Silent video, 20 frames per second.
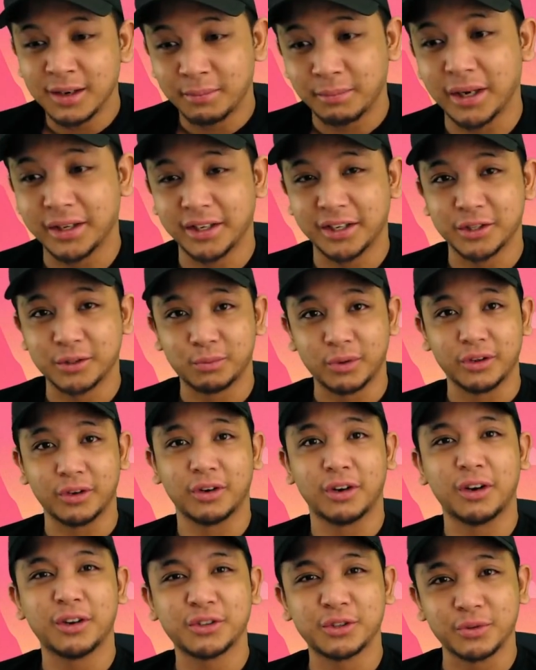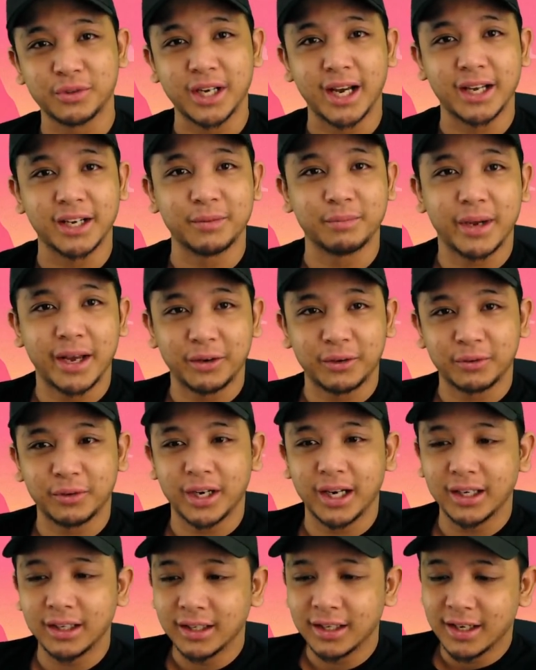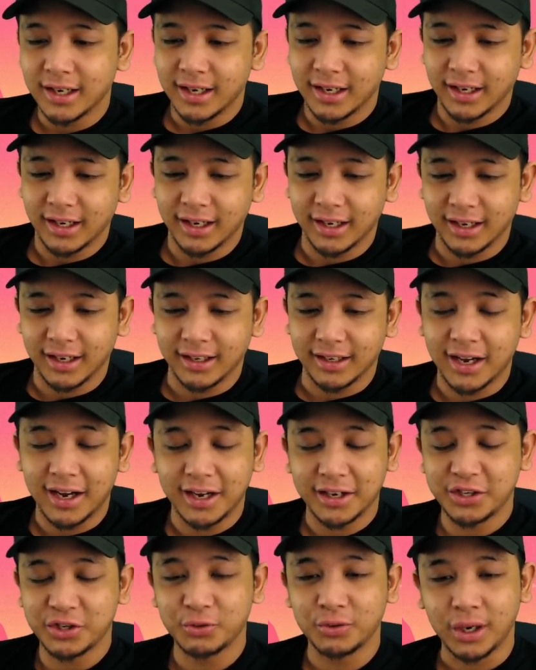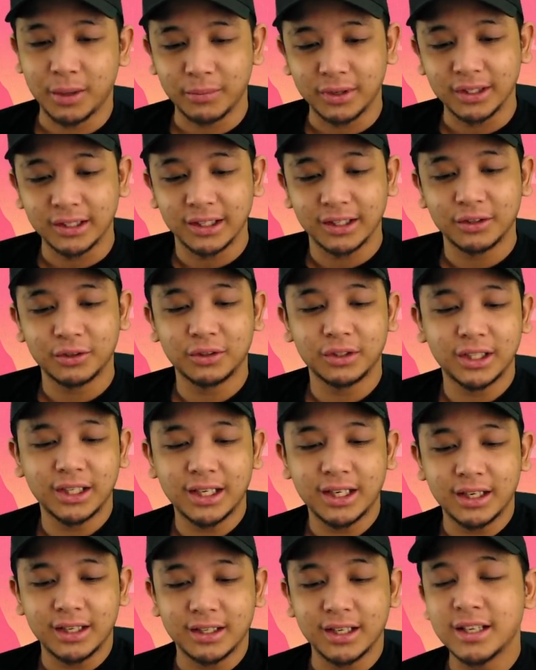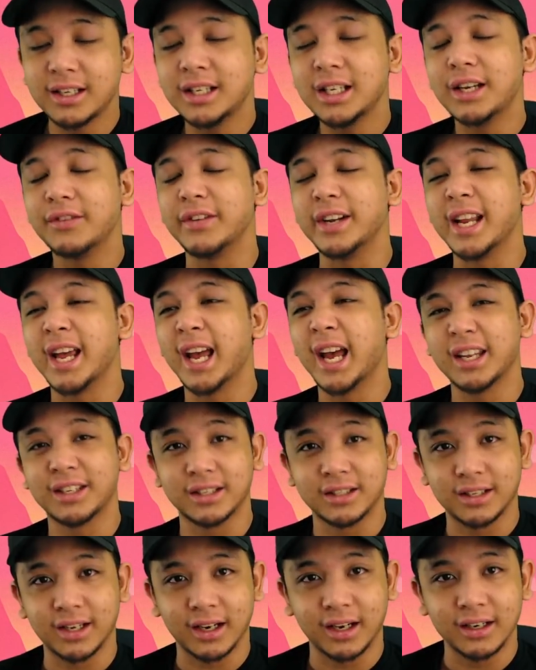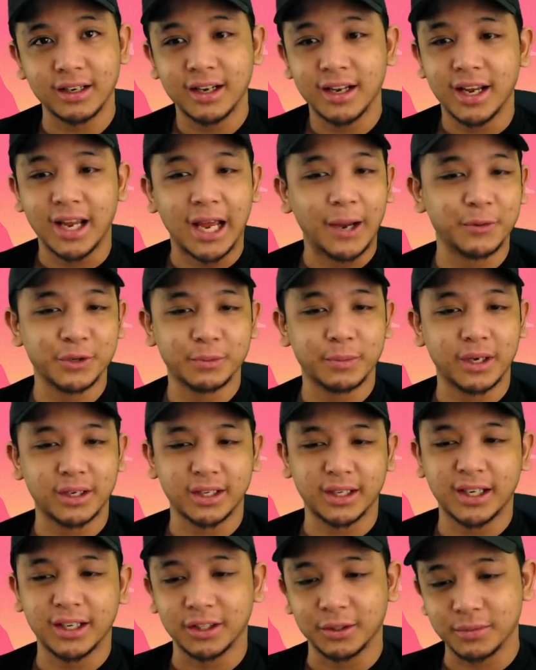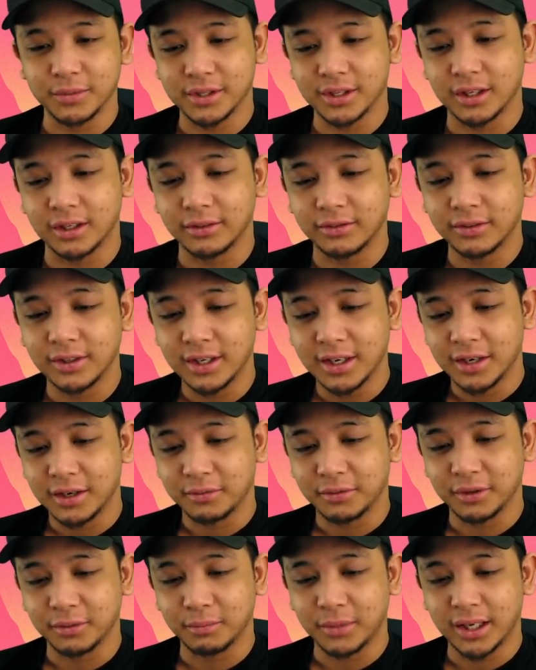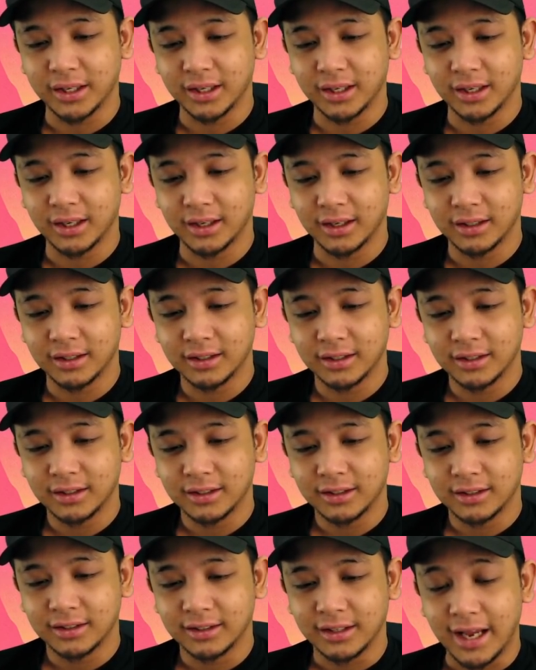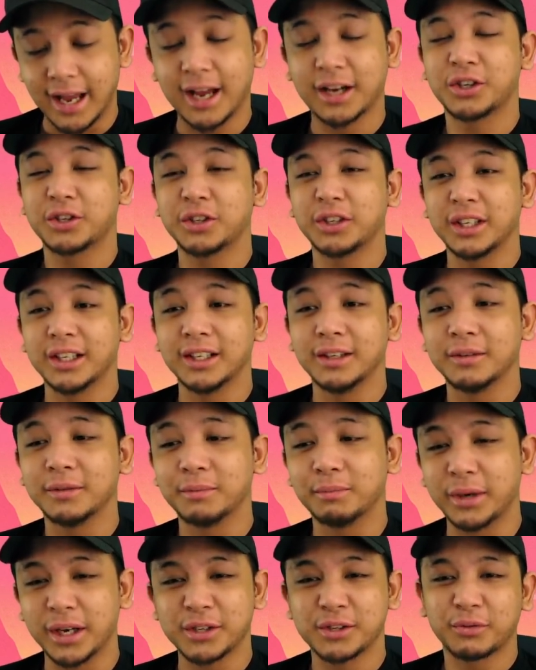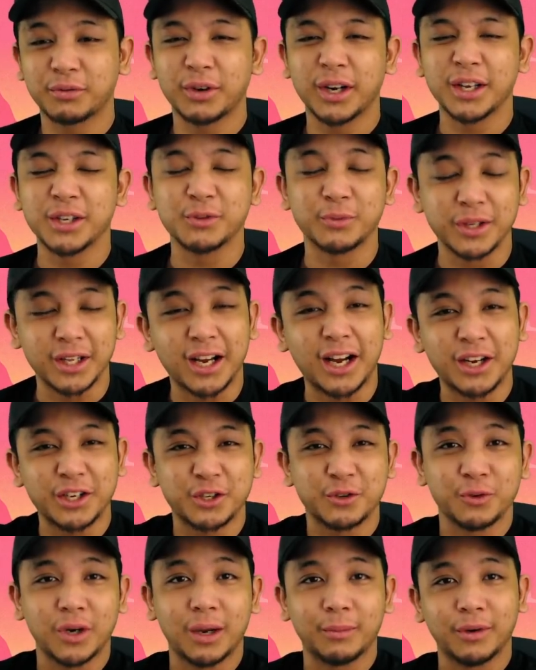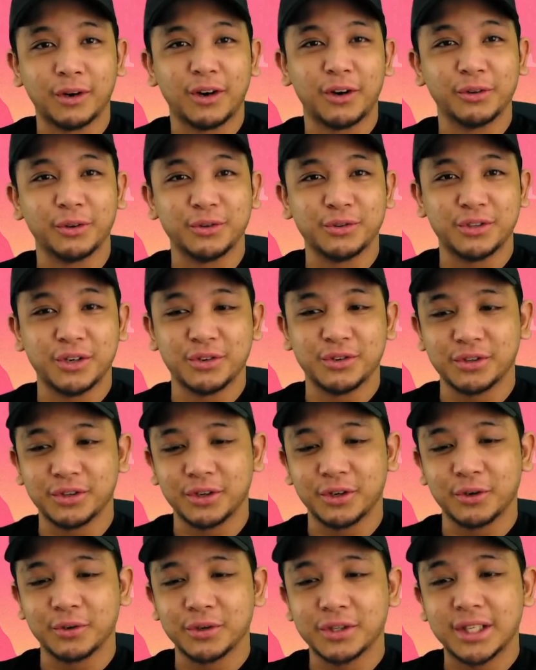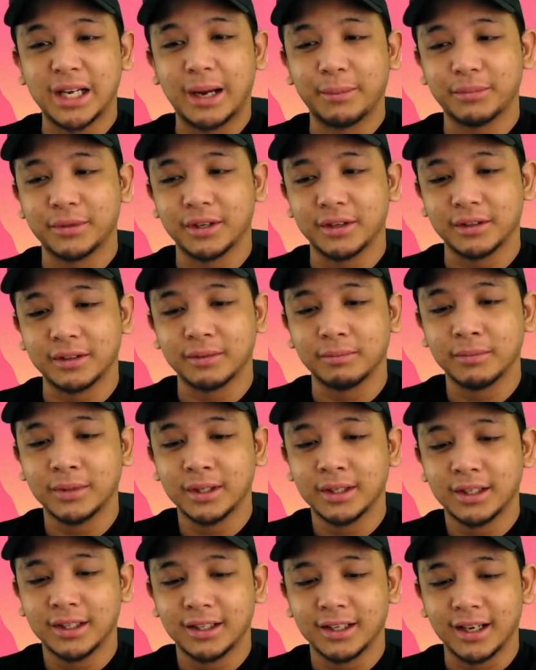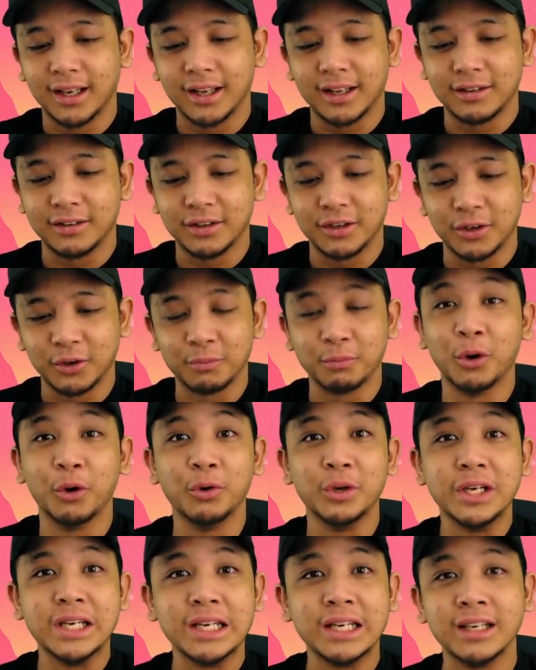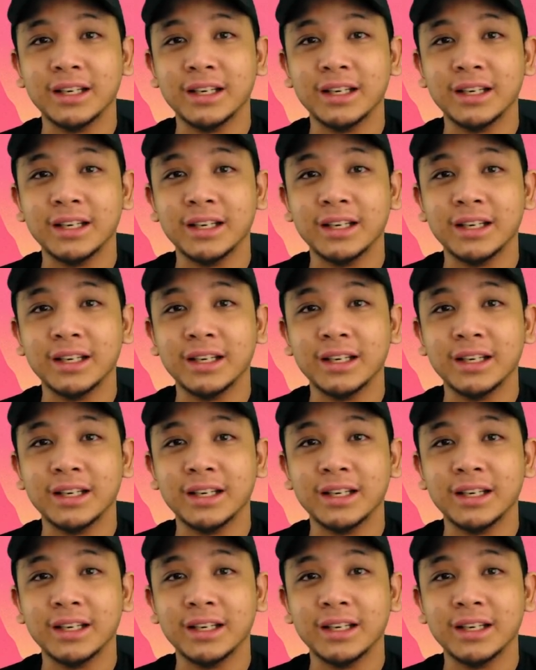Madara's brother also died in battle, right? And Hashirama literally didn't even hesitate and was about to kill himself. But Madara, actually best friends with Hashirama all those years ago, stopped in and, you know, Moe,